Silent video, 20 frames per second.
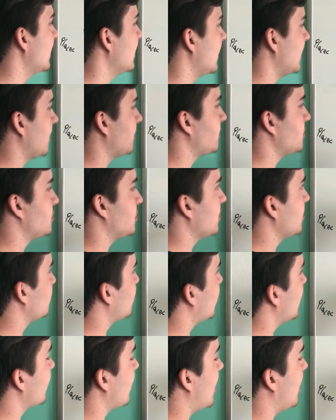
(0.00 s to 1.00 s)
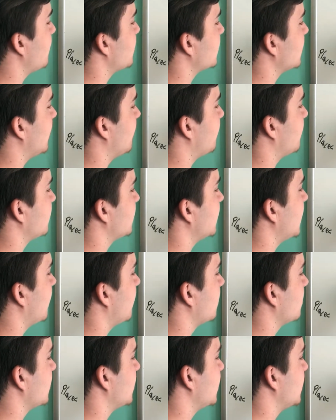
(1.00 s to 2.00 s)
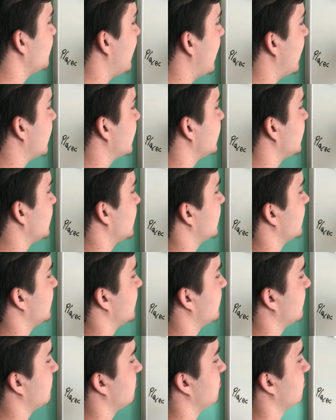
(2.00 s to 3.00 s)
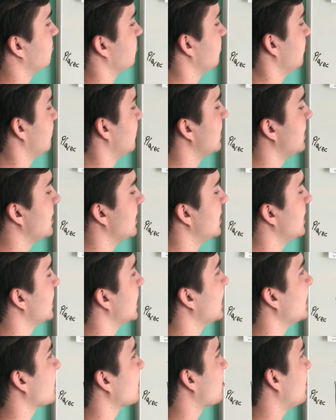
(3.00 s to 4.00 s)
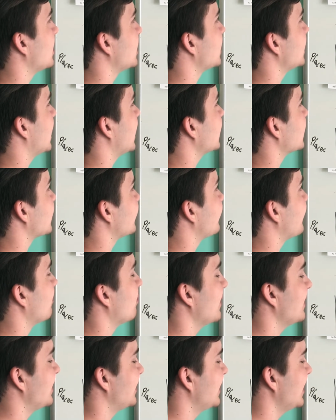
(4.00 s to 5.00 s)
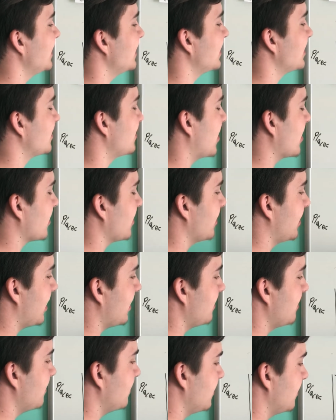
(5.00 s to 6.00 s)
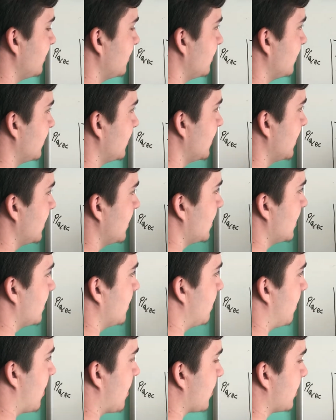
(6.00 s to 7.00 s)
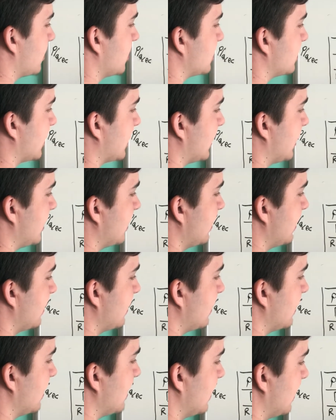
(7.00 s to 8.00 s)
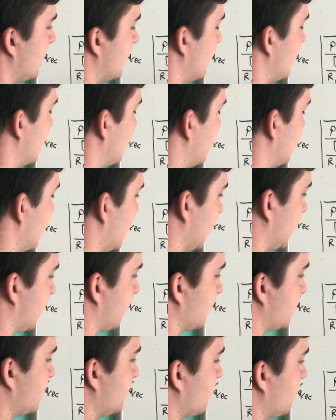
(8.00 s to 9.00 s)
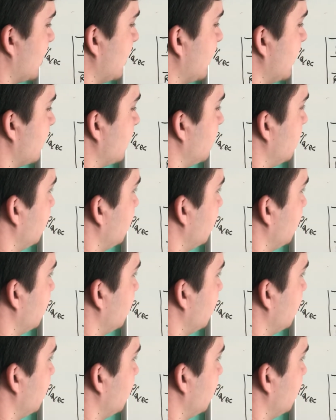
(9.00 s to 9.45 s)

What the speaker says: Now there's only one option left from Stefan, which is Paris. And the question asks, from which city does Marco come? Marco's right here, and he comes from Berlin.